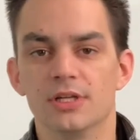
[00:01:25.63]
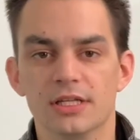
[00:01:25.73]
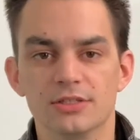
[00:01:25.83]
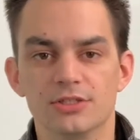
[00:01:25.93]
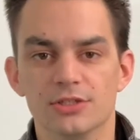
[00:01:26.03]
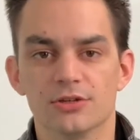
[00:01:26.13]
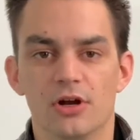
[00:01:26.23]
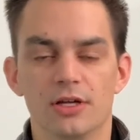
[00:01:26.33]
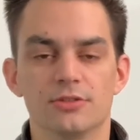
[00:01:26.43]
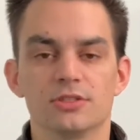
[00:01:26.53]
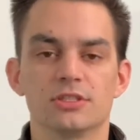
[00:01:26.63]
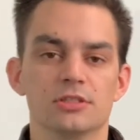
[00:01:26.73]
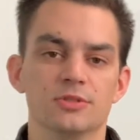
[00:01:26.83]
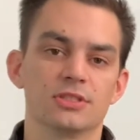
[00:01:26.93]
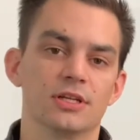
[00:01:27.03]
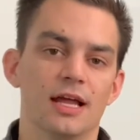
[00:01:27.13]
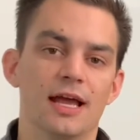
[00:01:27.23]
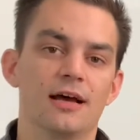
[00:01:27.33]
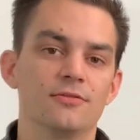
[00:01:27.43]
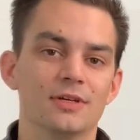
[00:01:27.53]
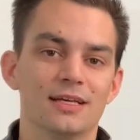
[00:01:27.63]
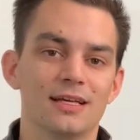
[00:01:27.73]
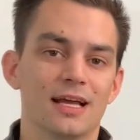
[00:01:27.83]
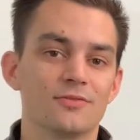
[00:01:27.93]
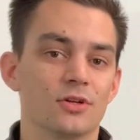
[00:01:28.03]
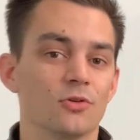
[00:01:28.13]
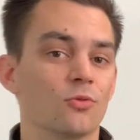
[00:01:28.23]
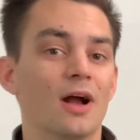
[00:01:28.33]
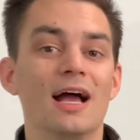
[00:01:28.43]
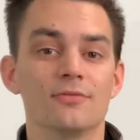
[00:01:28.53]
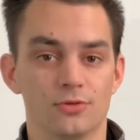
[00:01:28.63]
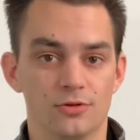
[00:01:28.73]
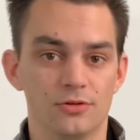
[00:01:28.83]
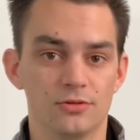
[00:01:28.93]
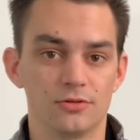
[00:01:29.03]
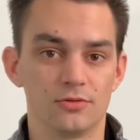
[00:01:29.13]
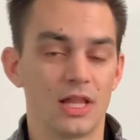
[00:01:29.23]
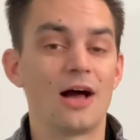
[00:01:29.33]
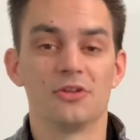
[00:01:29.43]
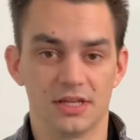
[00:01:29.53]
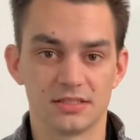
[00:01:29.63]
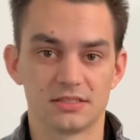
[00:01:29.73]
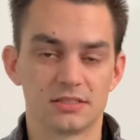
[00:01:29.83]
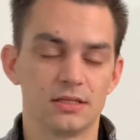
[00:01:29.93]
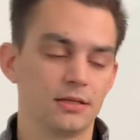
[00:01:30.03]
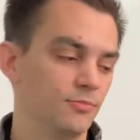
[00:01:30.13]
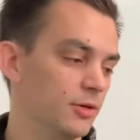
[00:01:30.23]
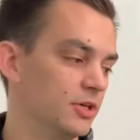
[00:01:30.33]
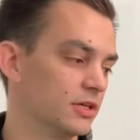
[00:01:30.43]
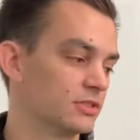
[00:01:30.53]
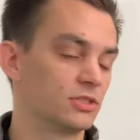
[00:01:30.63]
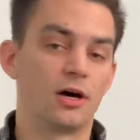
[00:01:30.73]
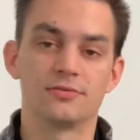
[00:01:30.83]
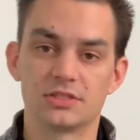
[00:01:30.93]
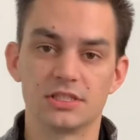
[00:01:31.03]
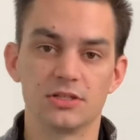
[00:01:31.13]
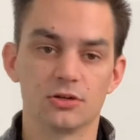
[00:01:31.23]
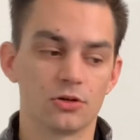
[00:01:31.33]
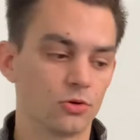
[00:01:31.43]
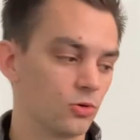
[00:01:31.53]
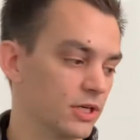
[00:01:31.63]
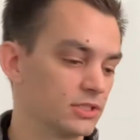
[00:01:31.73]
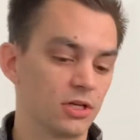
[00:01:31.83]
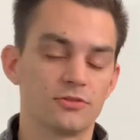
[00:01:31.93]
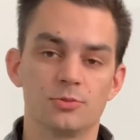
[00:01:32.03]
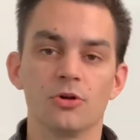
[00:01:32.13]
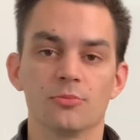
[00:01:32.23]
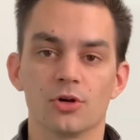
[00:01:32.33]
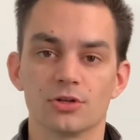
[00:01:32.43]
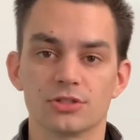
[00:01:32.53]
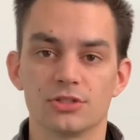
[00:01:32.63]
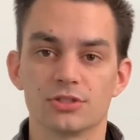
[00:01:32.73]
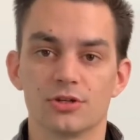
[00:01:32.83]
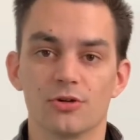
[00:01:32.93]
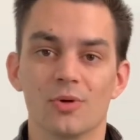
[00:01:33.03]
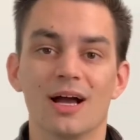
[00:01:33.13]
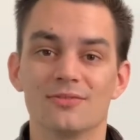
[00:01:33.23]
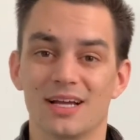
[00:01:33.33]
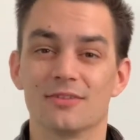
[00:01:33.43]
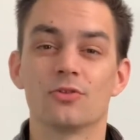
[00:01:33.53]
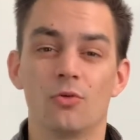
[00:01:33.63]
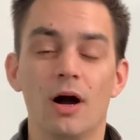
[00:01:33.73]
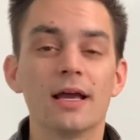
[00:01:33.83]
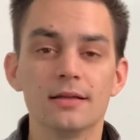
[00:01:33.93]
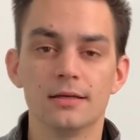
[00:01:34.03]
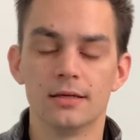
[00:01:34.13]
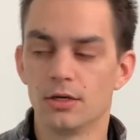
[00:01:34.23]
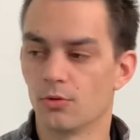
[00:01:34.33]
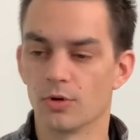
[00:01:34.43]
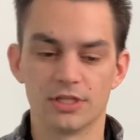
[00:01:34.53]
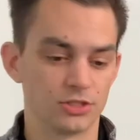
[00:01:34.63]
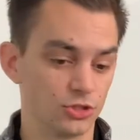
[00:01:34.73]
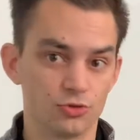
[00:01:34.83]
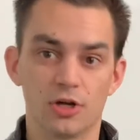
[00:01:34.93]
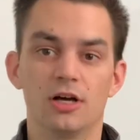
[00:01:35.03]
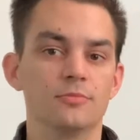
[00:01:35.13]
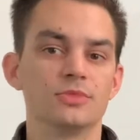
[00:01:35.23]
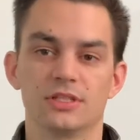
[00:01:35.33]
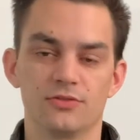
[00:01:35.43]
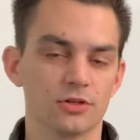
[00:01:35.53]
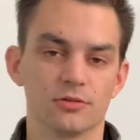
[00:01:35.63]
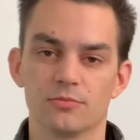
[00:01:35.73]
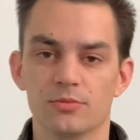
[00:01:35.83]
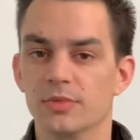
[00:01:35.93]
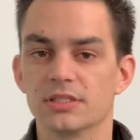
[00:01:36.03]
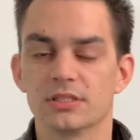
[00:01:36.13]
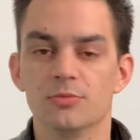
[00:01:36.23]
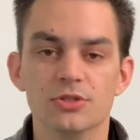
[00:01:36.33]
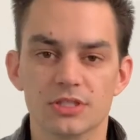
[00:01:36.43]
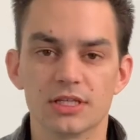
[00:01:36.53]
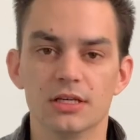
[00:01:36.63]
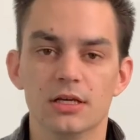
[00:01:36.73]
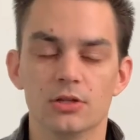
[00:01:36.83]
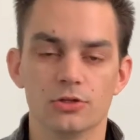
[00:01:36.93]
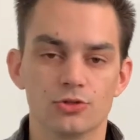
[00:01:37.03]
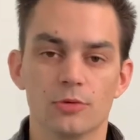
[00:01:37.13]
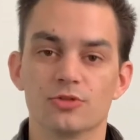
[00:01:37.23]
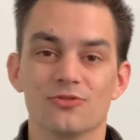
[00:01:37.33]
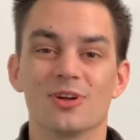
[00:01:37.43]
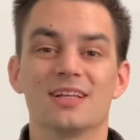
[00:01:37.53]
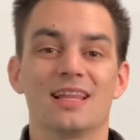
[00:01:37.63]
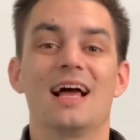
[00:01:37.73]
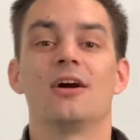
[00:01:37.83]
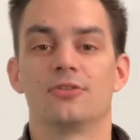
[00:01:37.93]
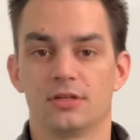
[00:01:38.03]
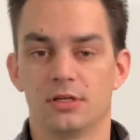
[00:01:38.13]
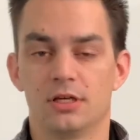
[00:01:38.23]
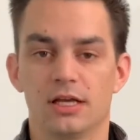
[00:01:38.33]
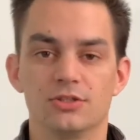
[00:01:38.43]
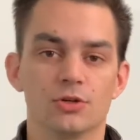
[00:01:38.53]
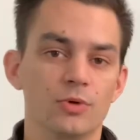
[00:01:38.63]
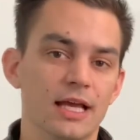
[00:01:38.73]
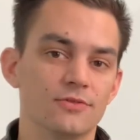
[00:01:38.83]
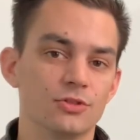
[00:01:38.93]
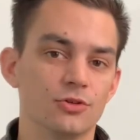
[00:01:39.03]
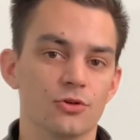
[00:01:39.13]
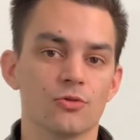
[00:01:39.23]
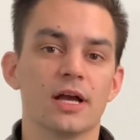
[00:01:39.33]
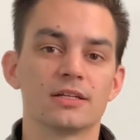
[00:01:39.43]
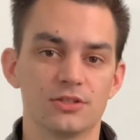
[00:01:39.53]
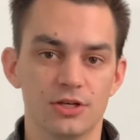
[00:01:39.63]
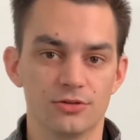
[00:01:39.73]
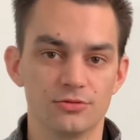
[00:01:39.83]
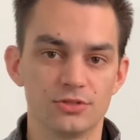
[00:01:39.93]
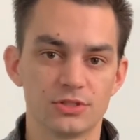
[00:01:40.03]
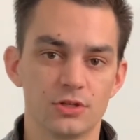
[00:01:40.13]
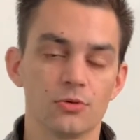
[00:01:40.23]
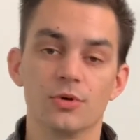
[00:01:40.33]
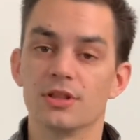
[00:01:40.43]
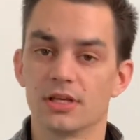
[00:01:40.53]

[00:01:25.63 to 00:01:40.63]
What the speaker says: into your audio system is going to have kind of an arrival loudness. Maybe a soft singer or a soft-spoken person is going to arrive kind of quiet, whereas the drums, if you're mixing music, the drums are very loud. And so we have to correct those with the